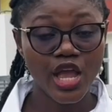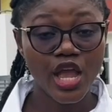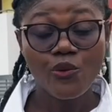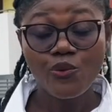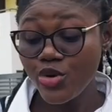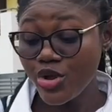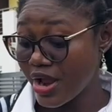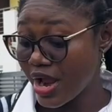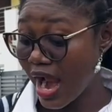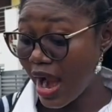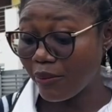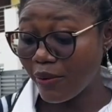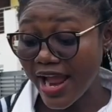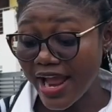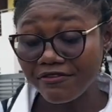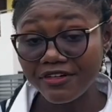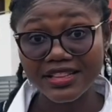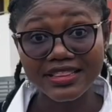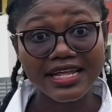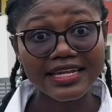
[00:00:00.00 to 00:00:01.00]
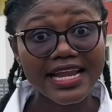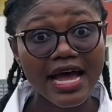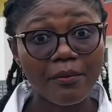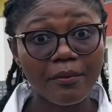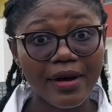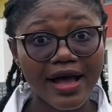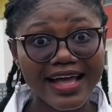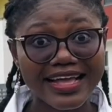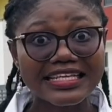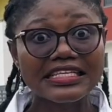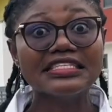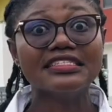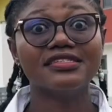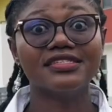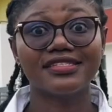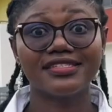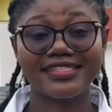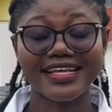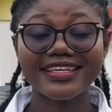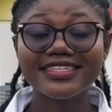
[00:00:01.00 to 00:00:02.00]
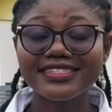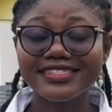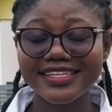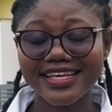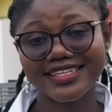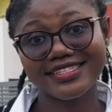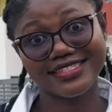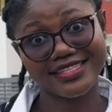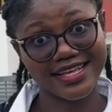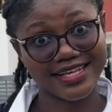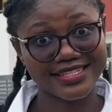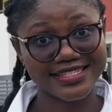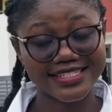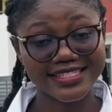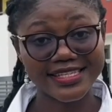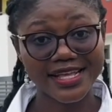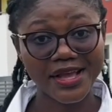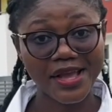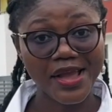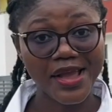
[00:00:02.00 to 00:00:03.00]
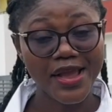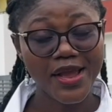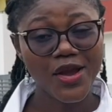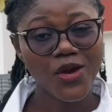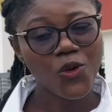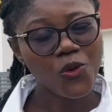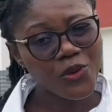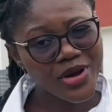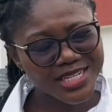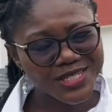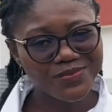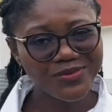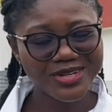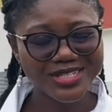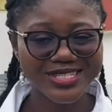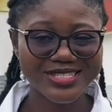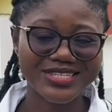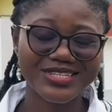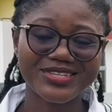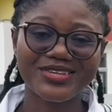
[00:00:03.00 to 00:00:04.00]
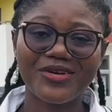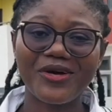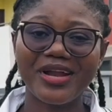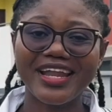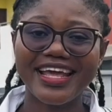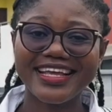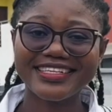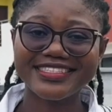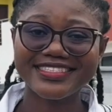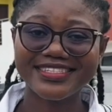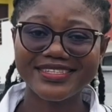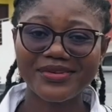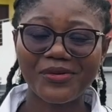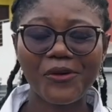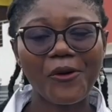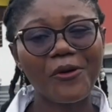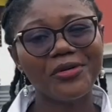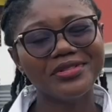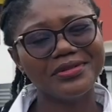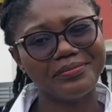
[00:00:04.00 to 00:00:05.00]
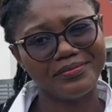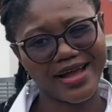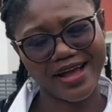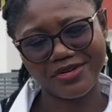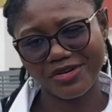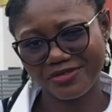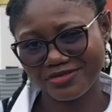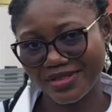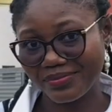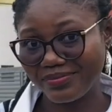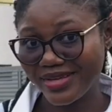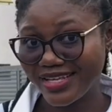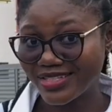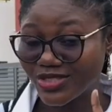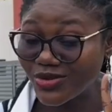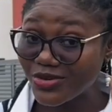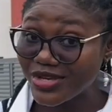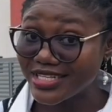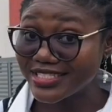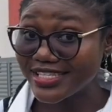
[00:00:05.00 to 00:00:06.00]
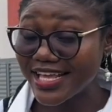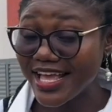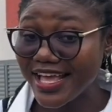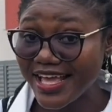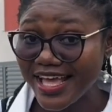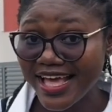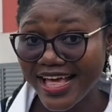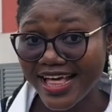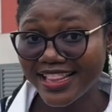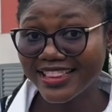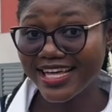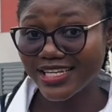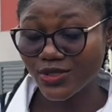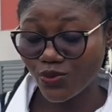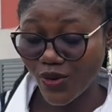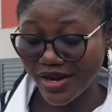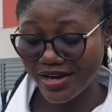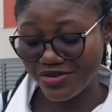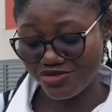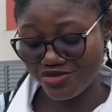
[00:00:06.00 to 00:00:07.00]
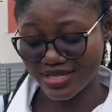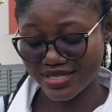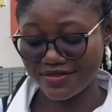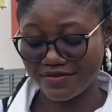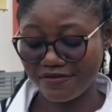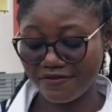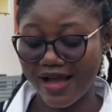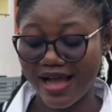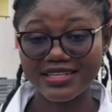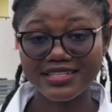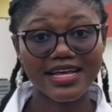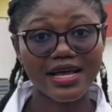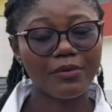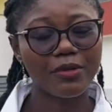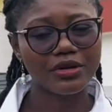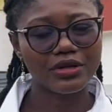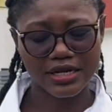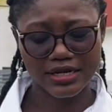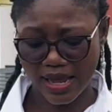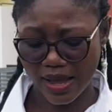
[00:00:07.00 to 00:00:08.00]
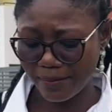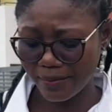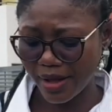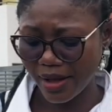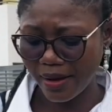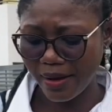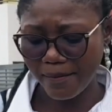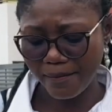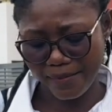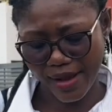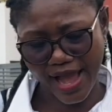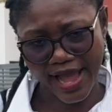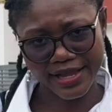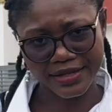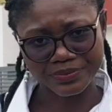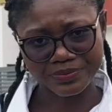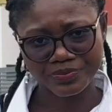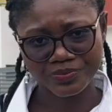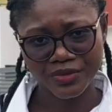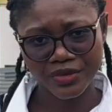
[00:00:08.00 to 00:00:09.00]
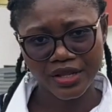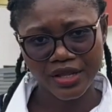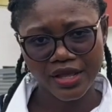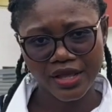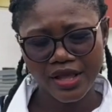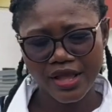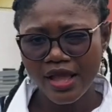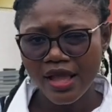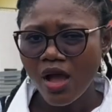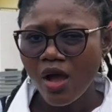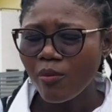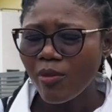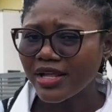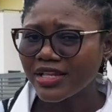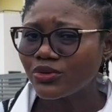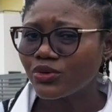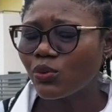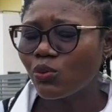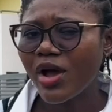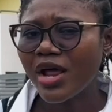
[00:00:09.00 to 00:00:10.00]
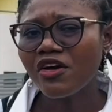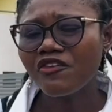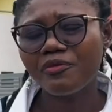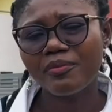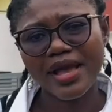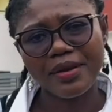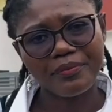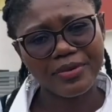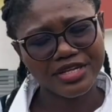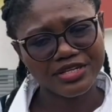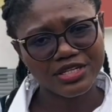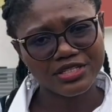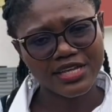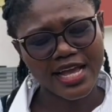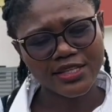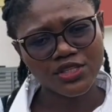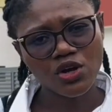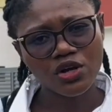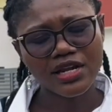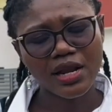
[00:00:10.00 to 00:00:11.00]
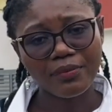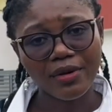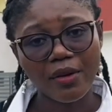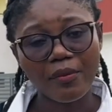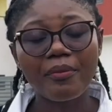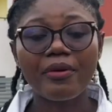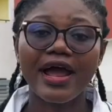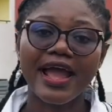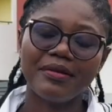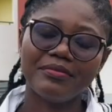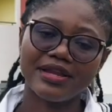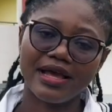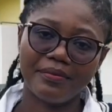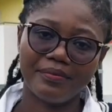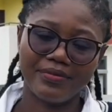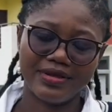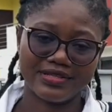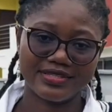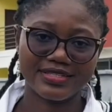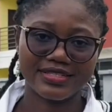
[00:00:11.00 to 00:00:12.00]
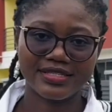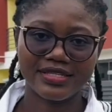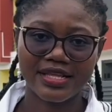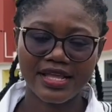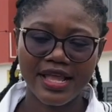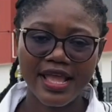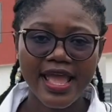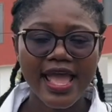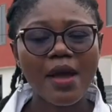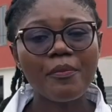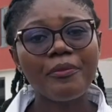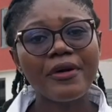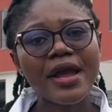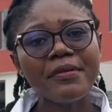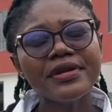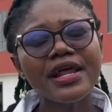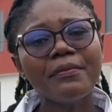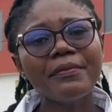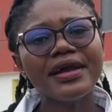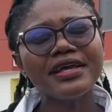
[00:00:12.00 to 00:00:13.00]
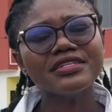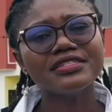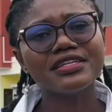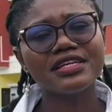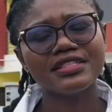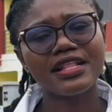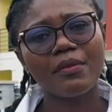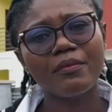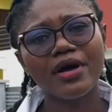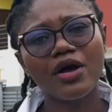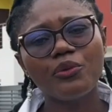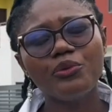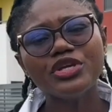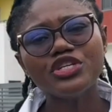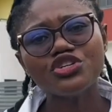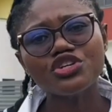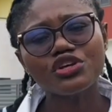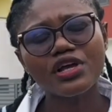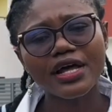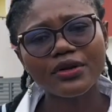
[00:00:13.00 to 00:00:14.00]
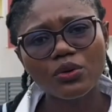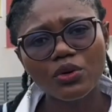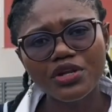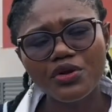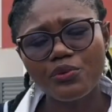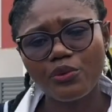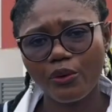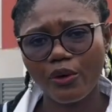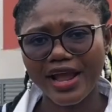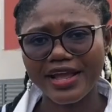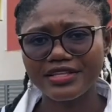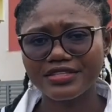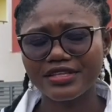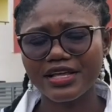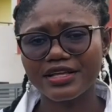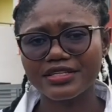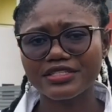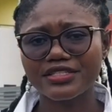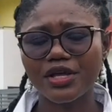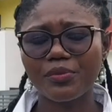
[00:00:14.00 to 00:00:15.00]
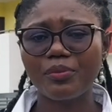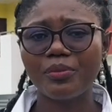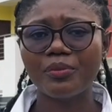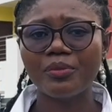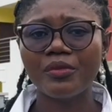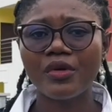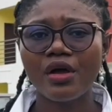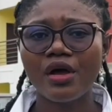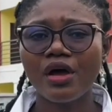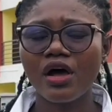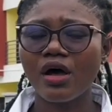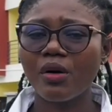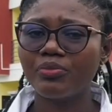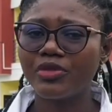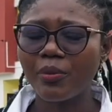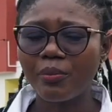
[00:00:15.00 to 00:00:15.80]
we arrive at the number 666, which most scholars call the mark of the beast. So you see, that's one interesting fact about the number pi. But in one of my pictures, I talked about prime numbers. A prime number is a number which you can only write as the, um, the